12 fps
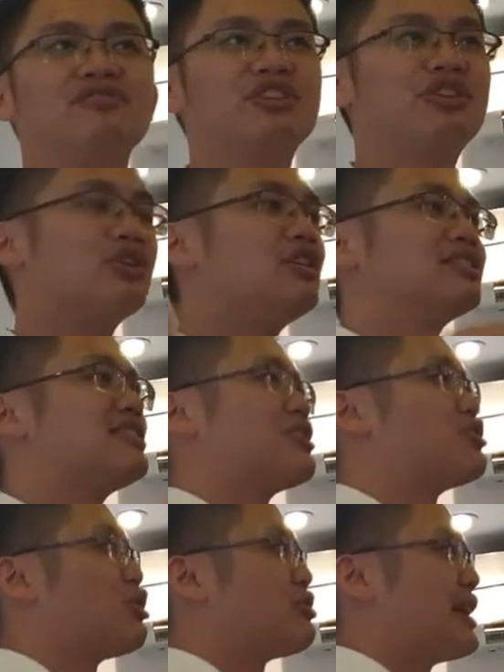video
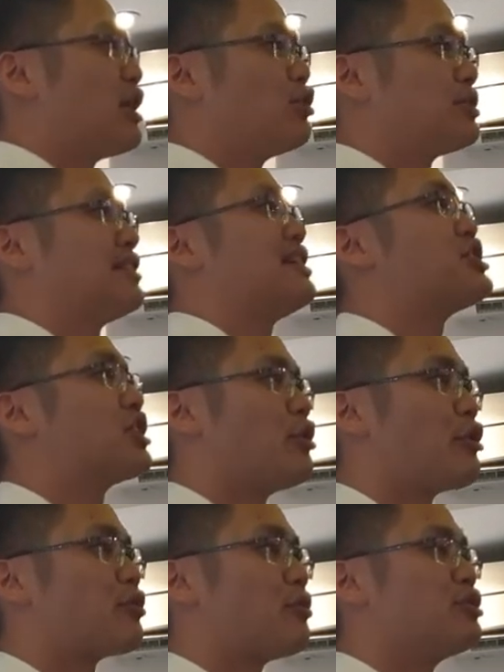does not take all the attention away
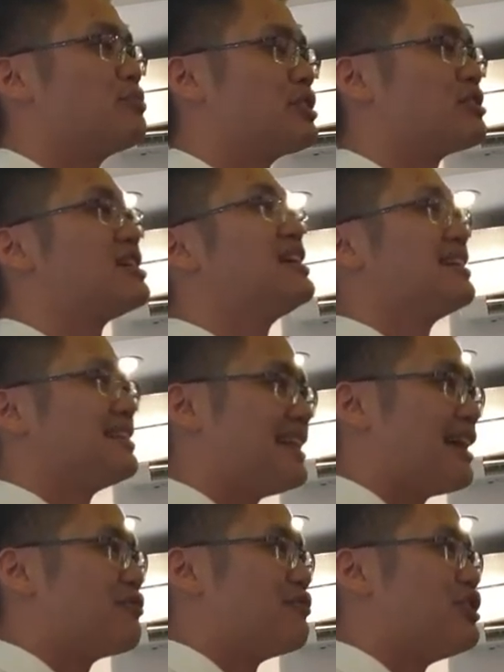from you, because
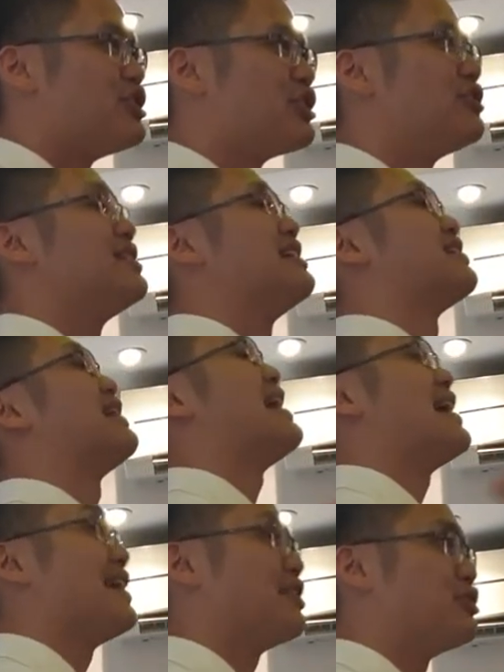that visual is an
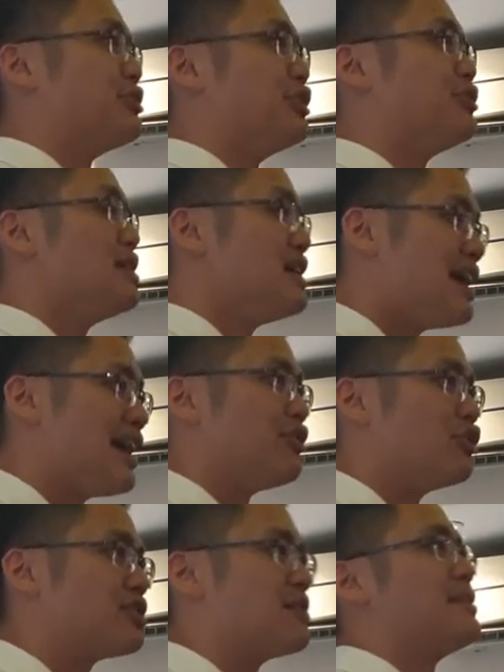aid to you and
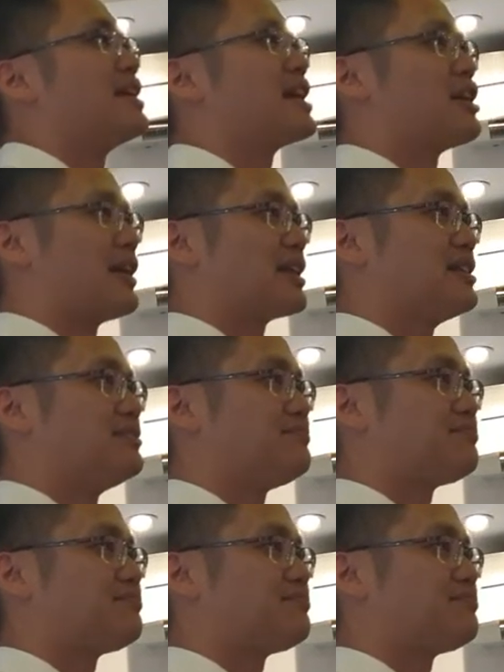not the main character.